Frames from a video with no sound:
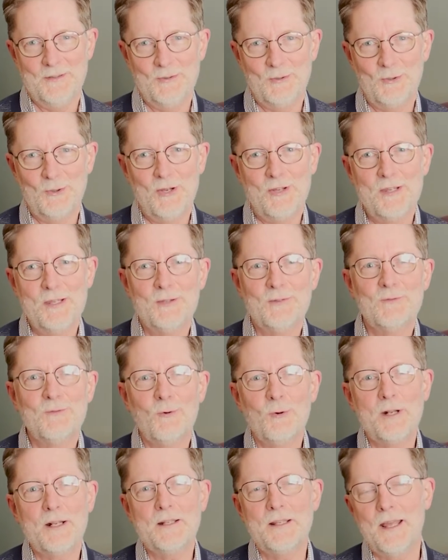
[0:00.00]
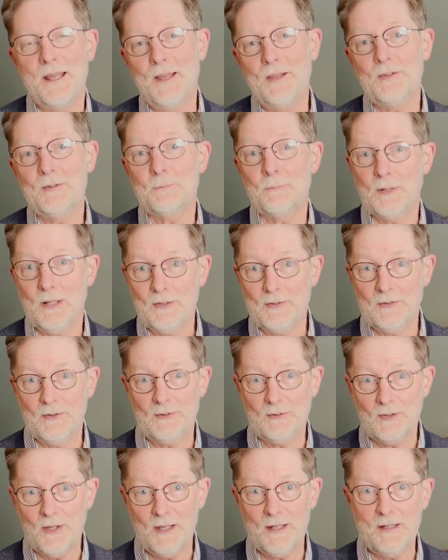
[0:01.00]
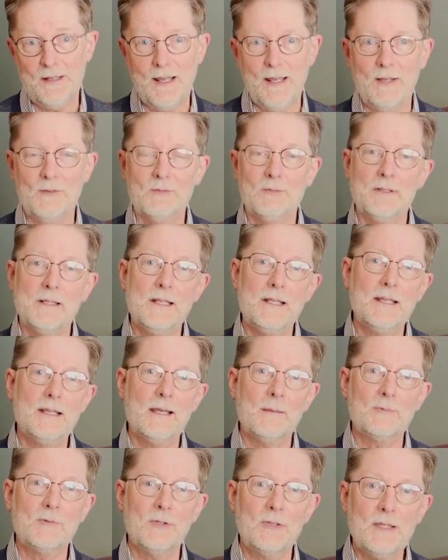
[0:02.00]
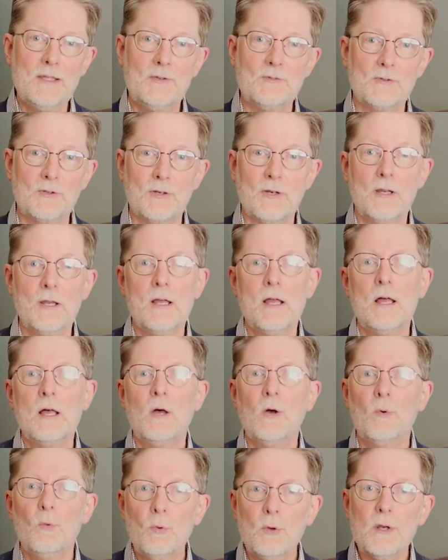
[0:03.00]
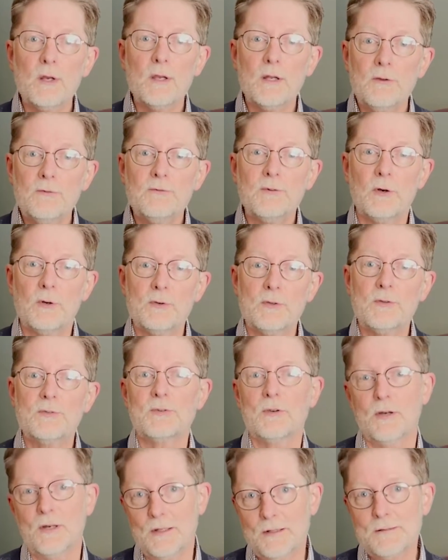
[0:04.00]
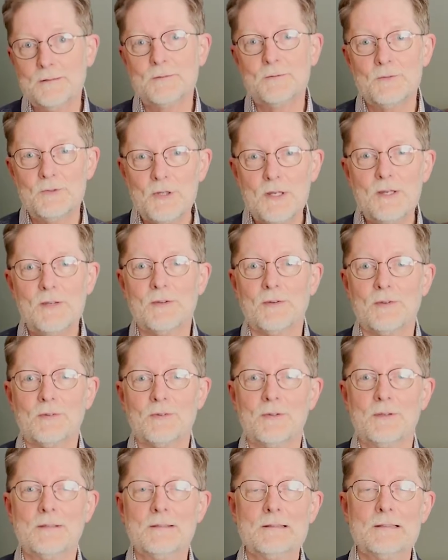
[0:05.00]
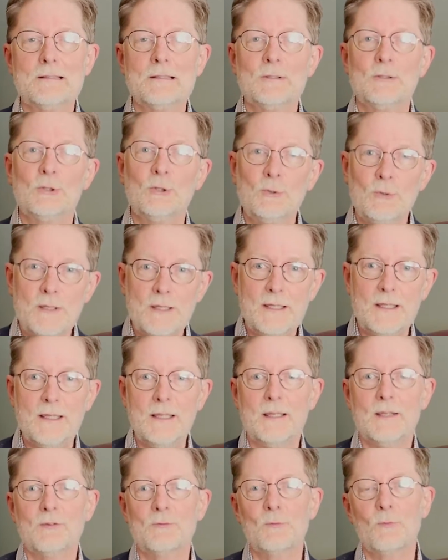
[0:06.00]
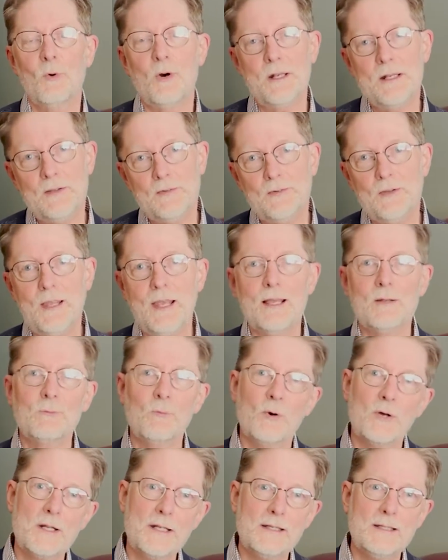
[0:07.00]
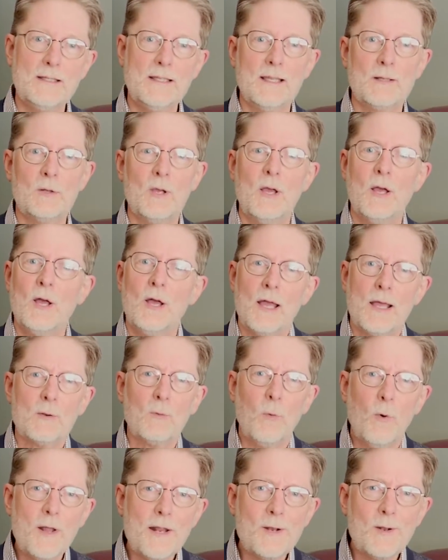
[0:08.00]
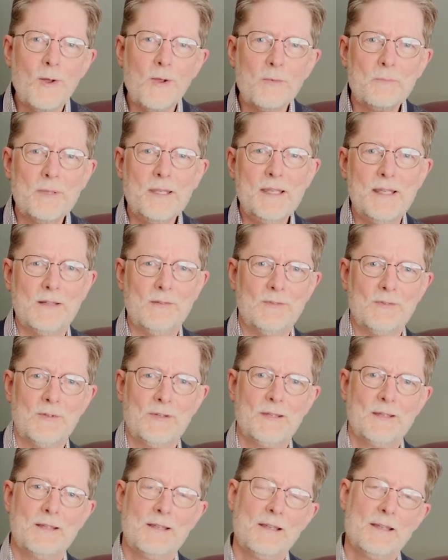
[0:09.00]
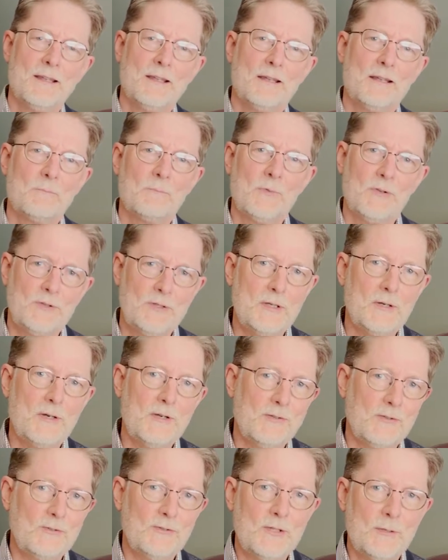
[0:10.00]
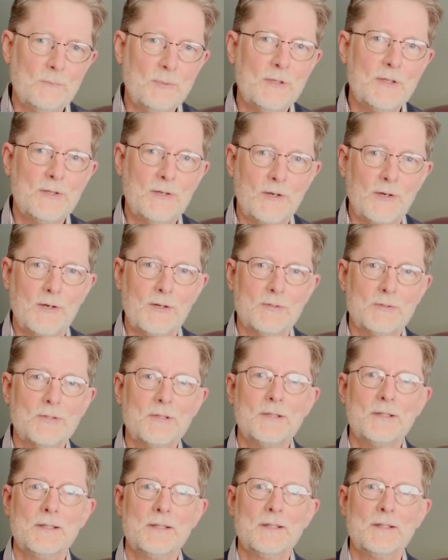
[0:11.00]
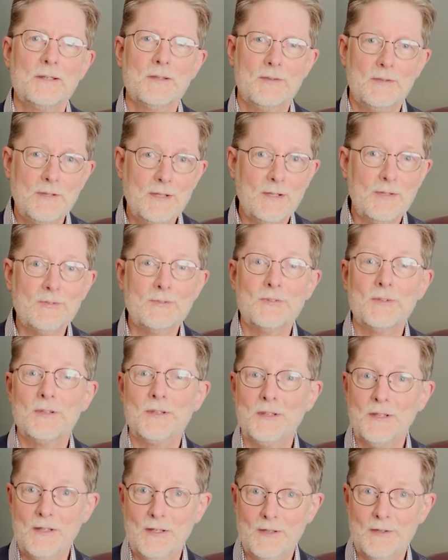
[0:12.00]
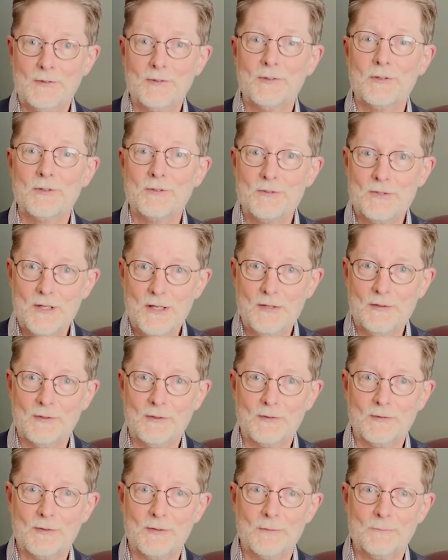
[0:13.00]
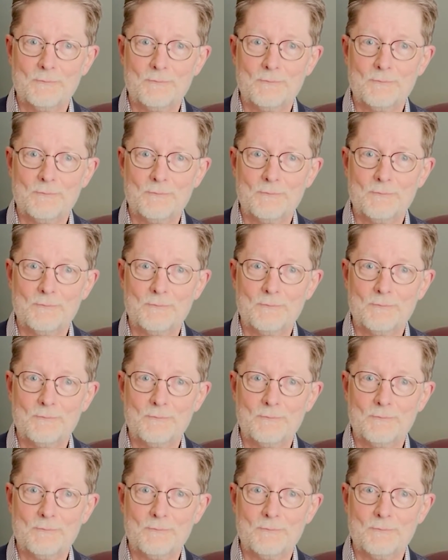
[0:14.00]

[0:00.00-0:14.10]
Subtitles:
During these 40 days, plus the Sundays leading up to Easter, we're going to focus on Jesus, who he is, what he said, what he did, and what it all means. The series is simply called, This is Jesus.